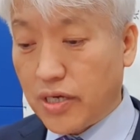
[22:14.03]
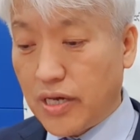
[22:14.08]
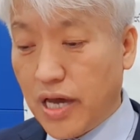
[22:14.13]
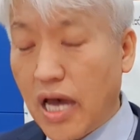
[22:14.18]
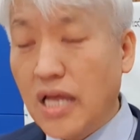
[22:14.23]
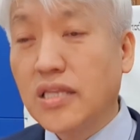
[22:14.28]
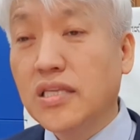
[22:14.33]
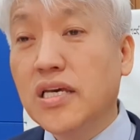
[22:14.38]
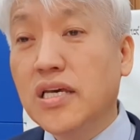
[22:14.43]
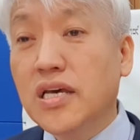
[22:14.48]

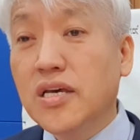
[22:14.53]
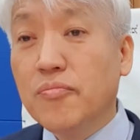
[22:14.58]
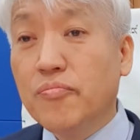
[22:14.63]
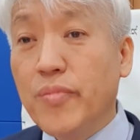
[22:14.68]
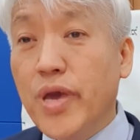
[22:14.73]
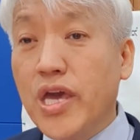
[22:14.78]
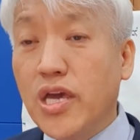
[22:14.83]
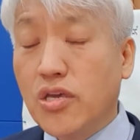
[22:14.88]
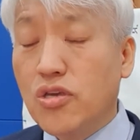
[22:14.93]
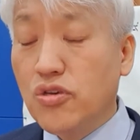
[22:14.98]
God,
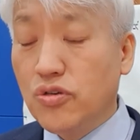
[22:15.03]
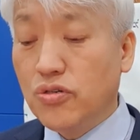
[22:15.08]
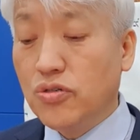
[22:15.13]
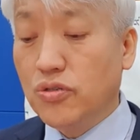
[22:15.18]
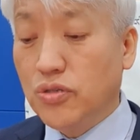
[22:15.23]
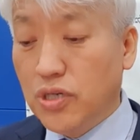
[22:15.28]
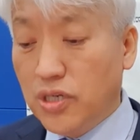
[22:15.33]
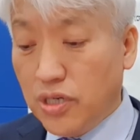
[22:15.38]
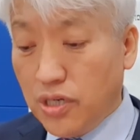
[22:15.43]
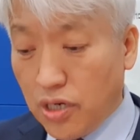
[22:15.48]
make
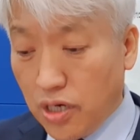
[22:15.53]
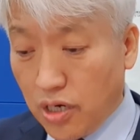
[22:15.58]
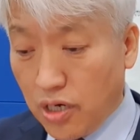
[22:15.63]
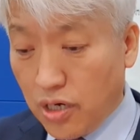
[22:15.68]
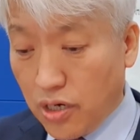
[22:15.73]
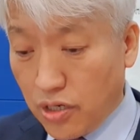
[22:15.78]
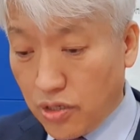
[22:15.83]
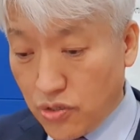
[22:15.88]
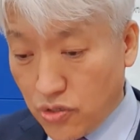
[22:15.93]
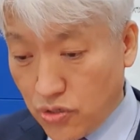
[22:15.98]
you
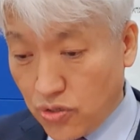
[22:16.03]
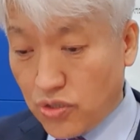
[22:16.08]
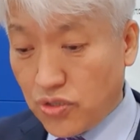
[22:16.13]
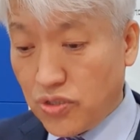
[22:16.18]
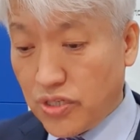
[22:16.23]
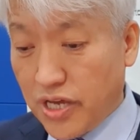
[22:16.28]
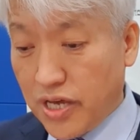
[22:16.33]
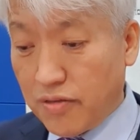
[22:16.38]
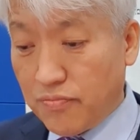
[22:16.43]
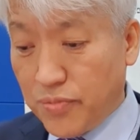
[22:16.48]
to do
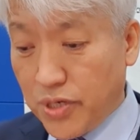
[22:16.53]
that,